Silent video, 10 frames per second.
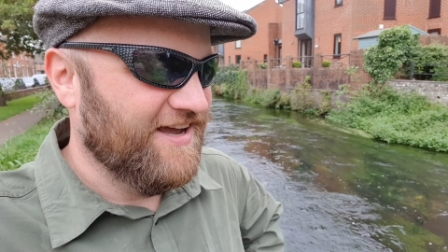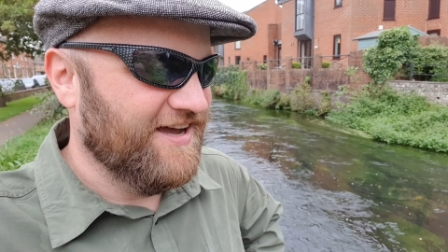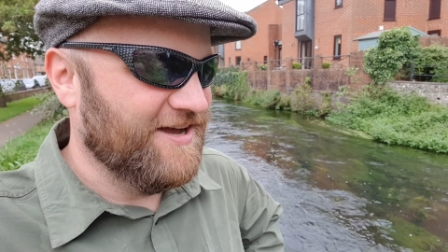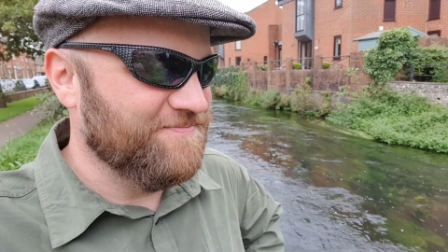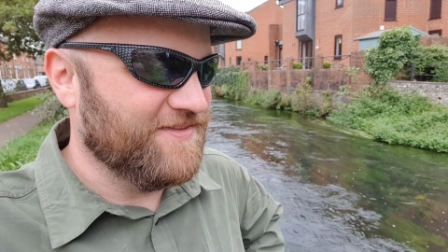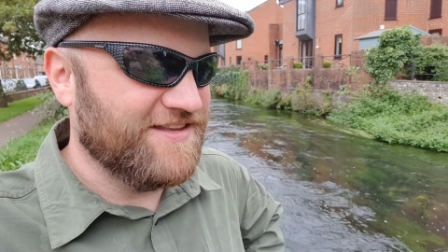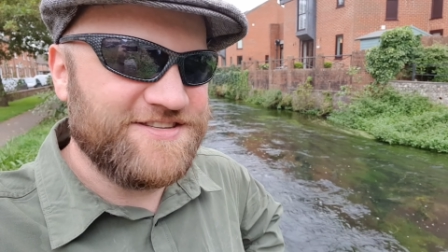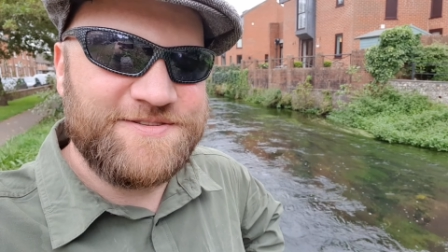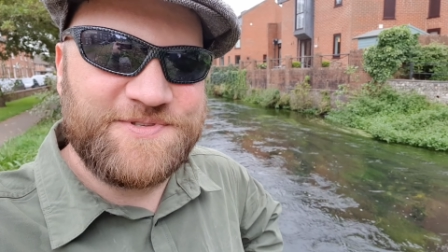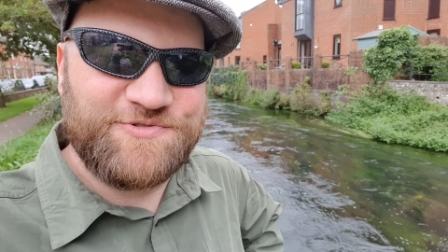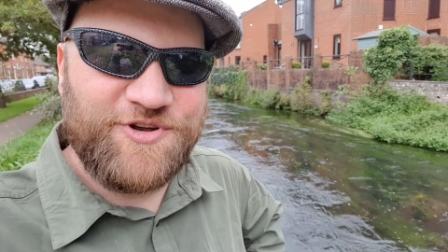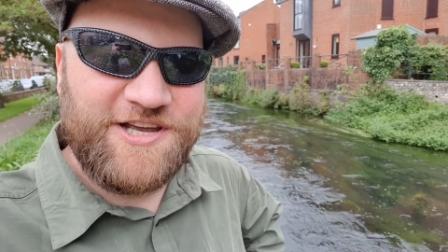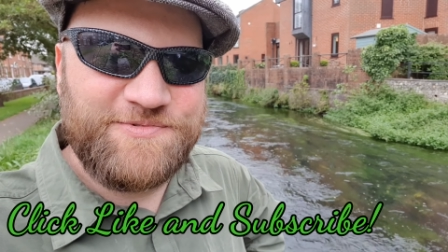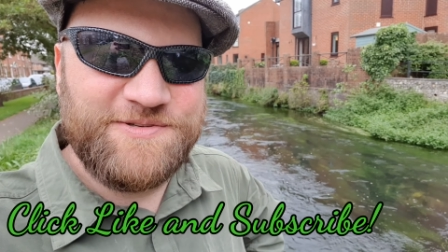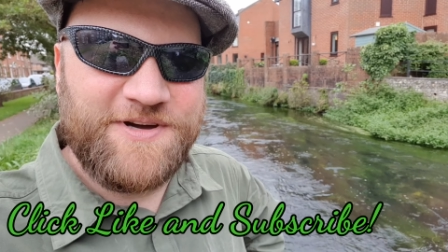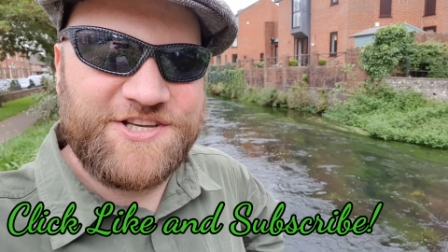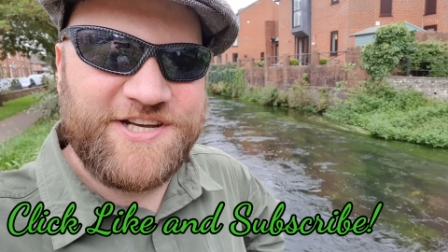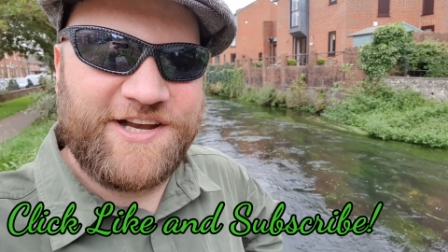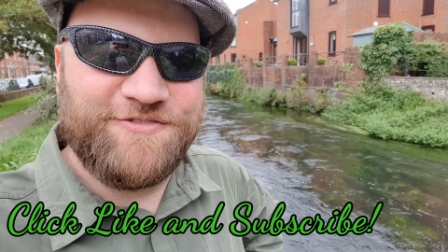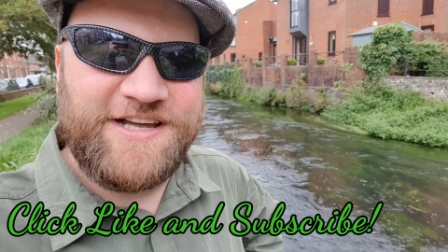Um, subscribe to my
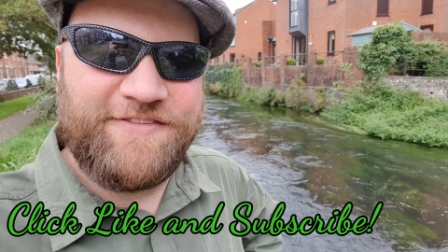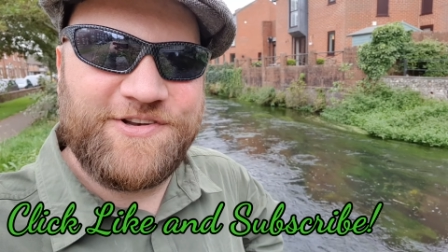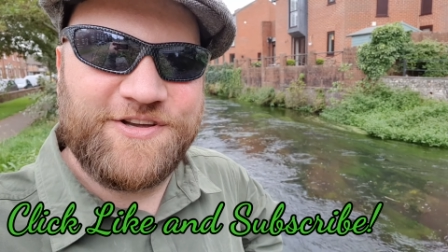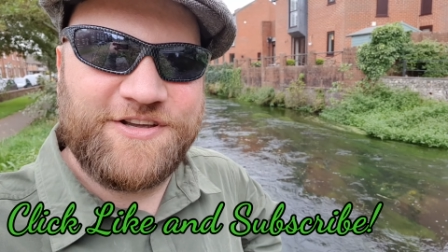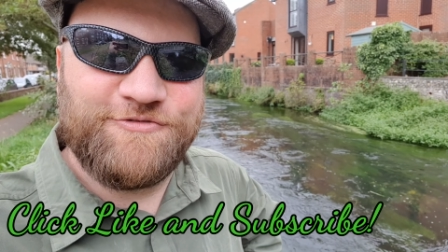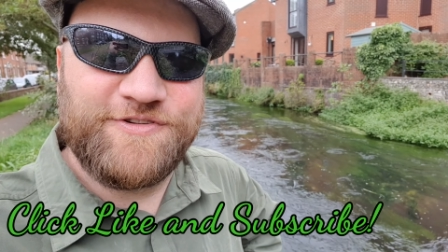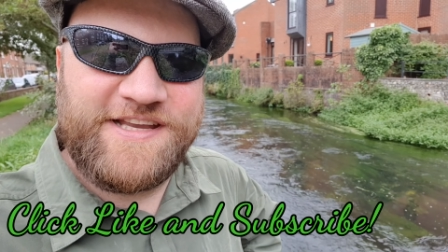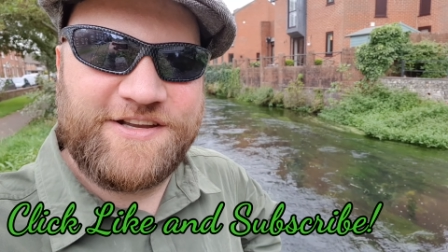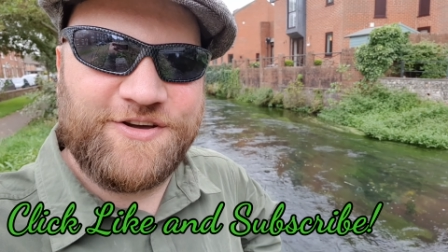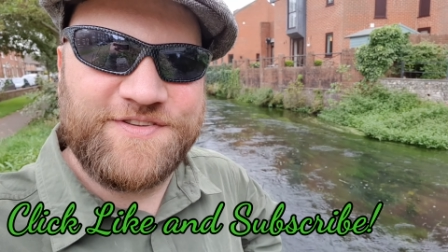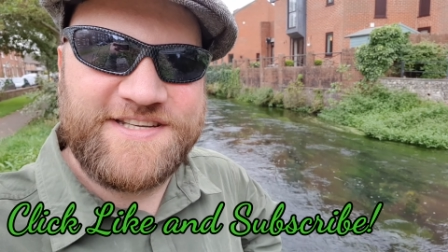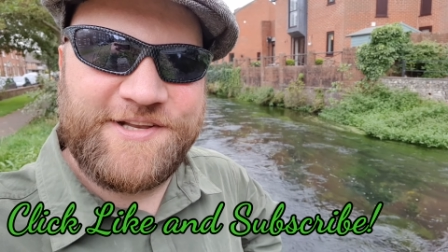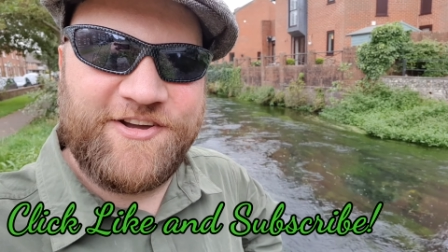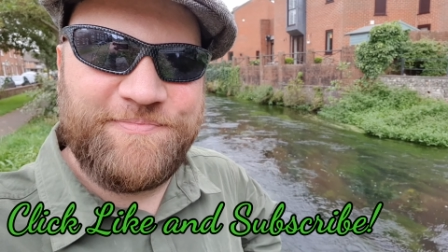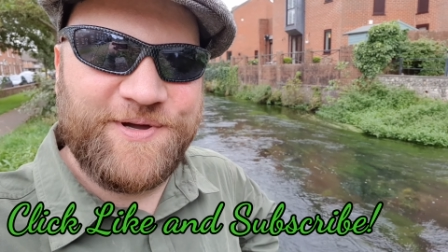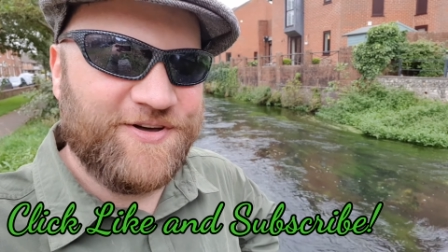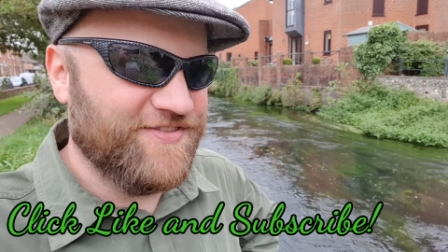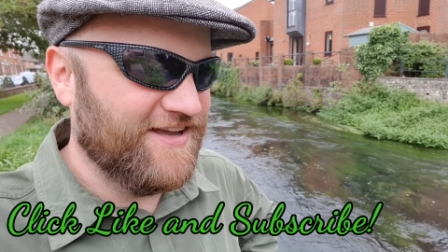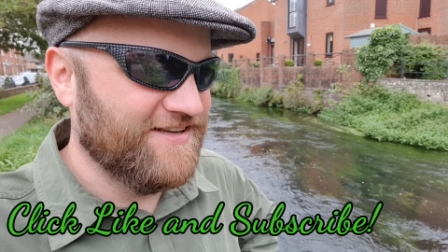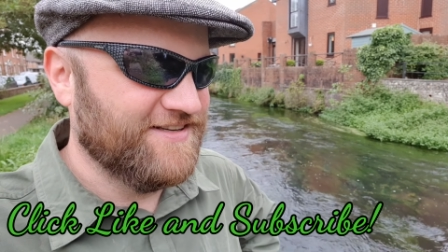channel, have a look at all the content I've put on
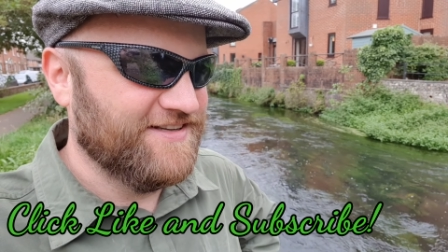there.